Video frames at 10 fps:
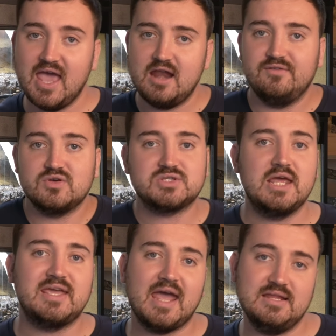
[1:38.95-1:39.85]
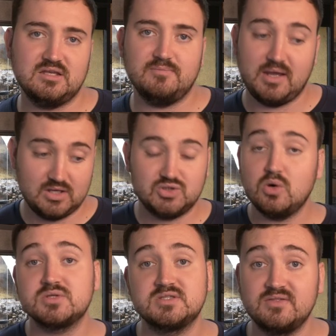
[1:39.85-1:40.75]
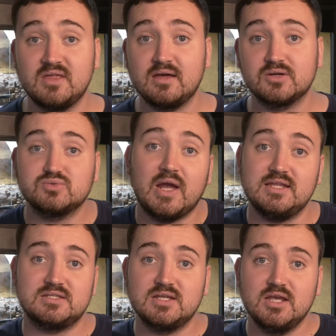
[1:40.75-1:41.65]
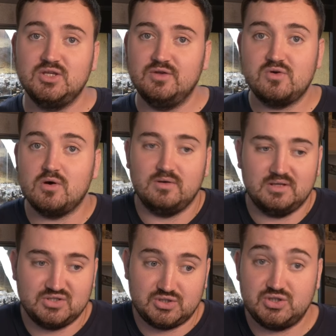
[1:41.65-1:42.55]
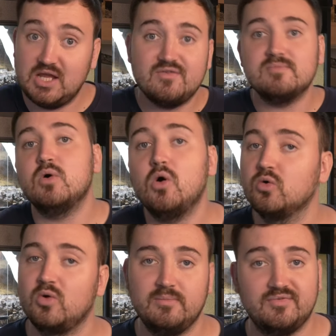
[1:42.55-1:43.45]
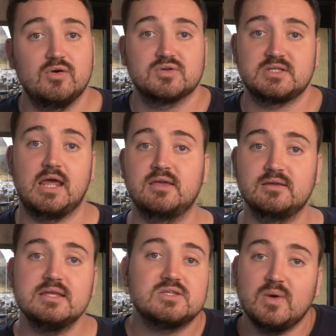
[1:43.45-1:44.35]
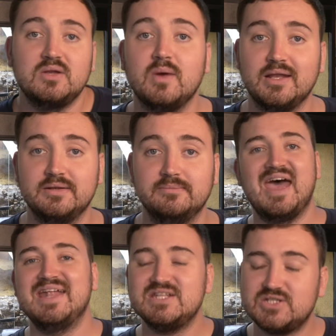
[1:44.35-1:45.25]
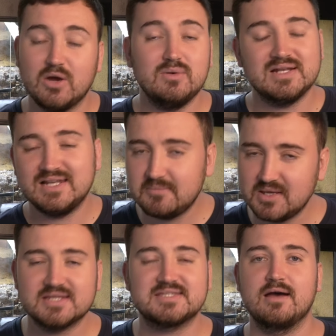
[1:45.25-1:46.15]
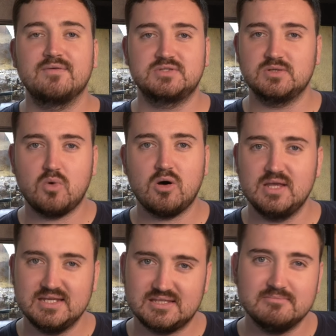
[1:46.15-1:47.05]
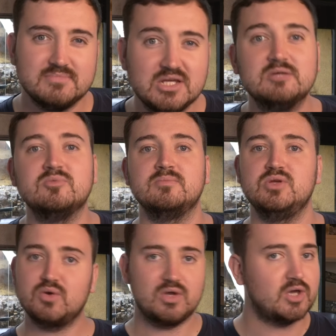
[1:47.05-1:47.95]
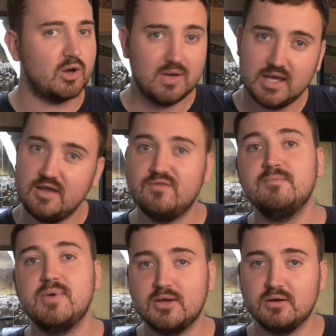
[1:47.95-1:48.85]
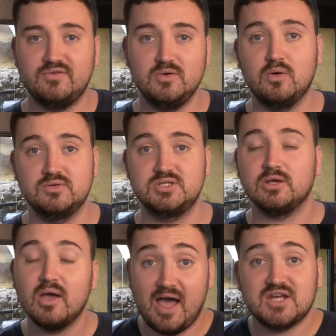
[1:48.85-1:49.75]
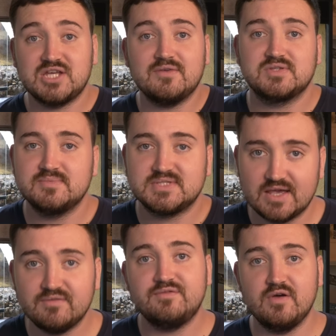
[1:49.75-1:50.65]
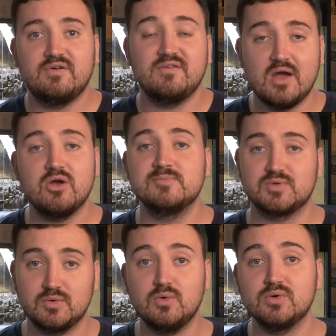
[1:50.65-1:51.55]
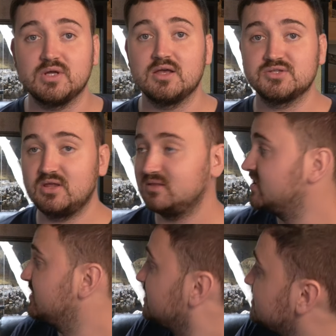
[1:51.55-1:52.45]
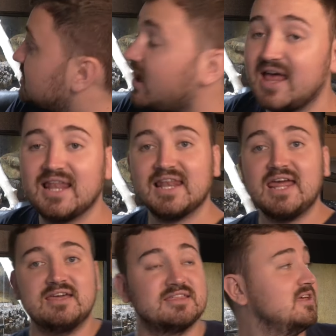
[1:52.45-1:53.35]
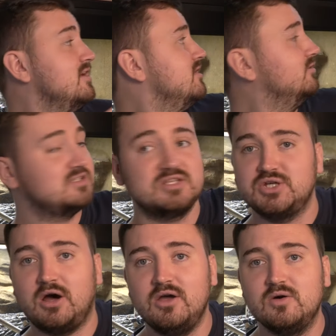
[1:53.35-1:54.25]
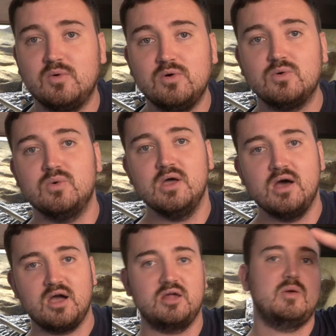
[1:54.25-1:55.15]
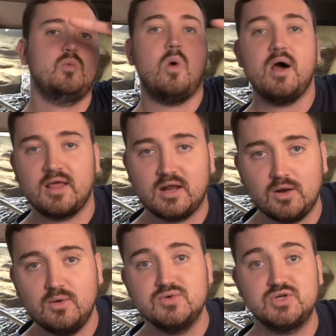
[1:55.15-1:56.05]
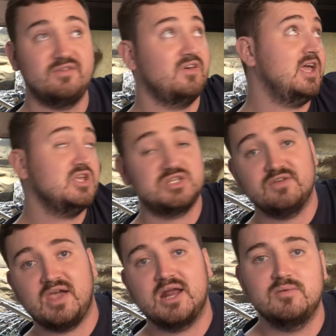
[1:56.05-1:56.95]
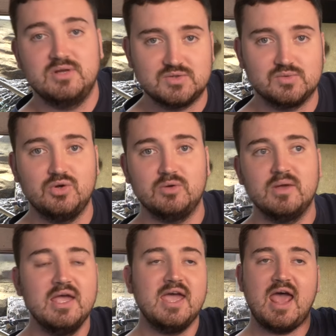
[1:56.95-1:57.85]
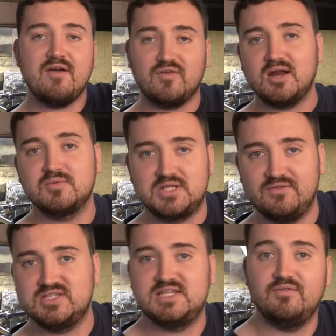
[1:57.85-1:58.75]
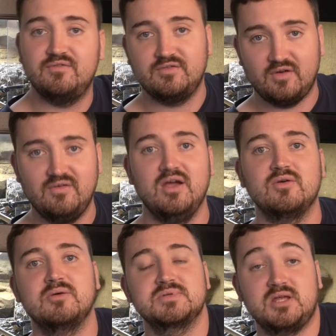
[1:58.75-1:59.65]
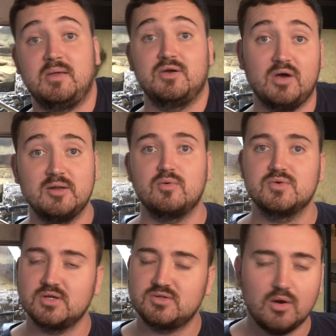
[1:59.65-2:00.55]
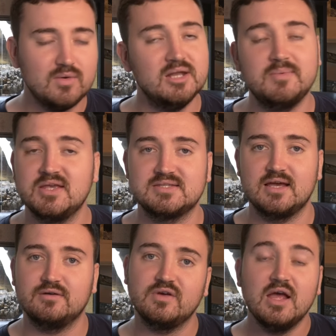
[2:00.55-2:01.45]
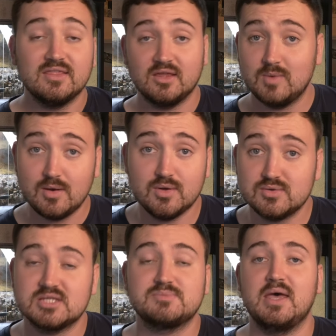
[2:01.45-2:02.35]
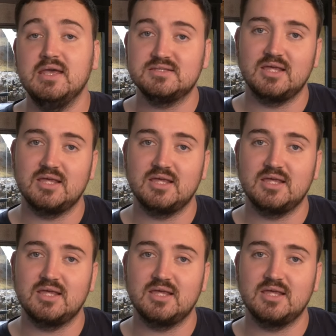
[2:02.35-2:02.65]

And if your snake ends up being shorter than that, great. You've got even more room for your snake. It's a win-win. And don't limit yourself to what is the minimum. You can go even bigger if you want to. I actually have some 7-foot vivariums on order, so the entire length, this entire wall, are going to be one enclosure for each and every animal in this room. Every animal's going to have a 7-foot vivarium. It's going to be incredible. So don't limit yourself. They will use the space.